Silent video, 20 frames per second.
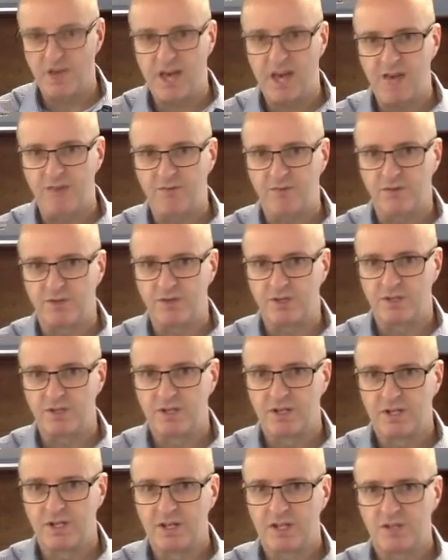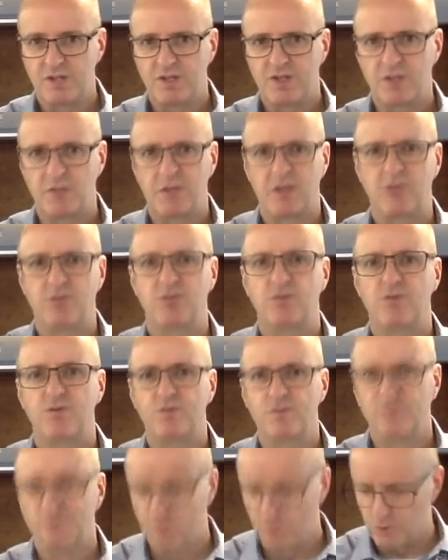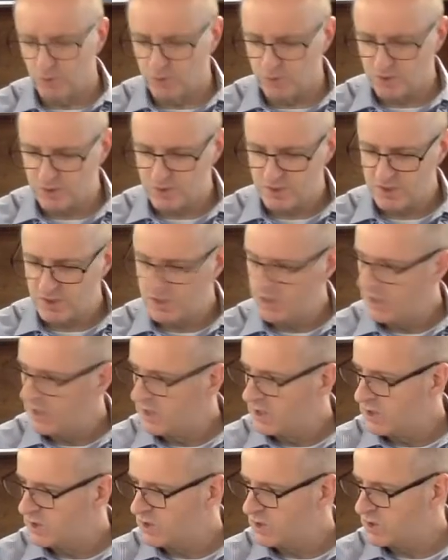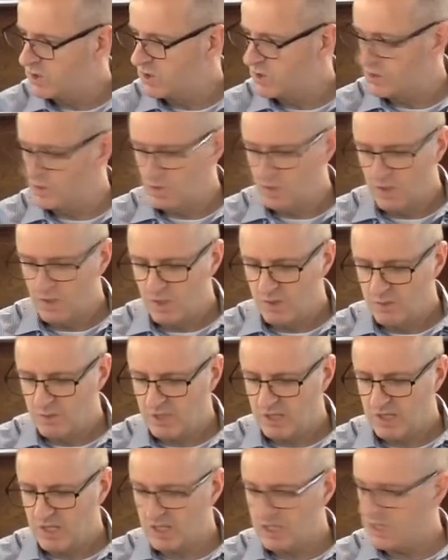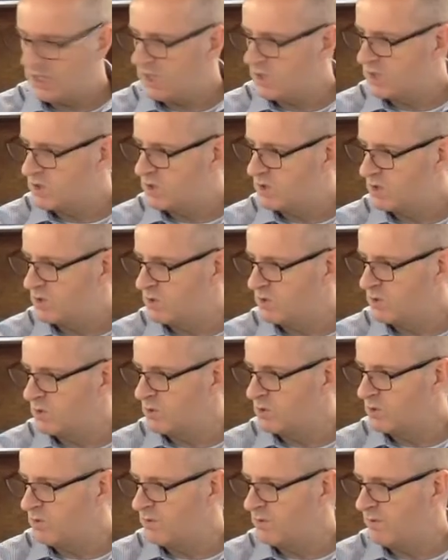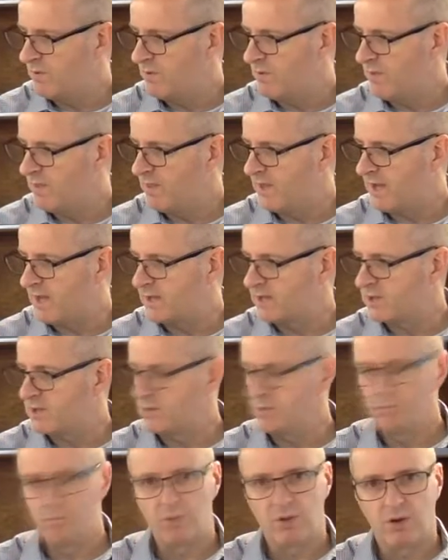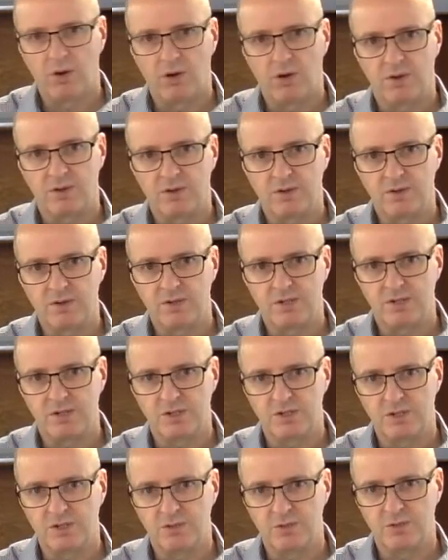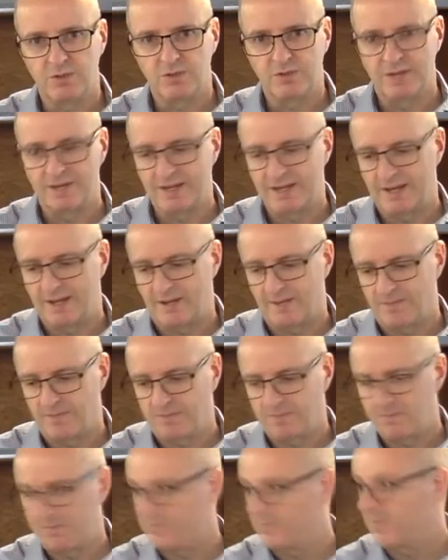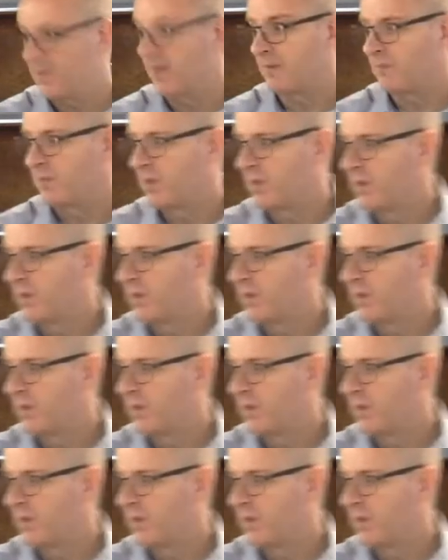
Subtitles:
effort, a certain amount of force to begin to move that block. You can see it's just moving now. Now,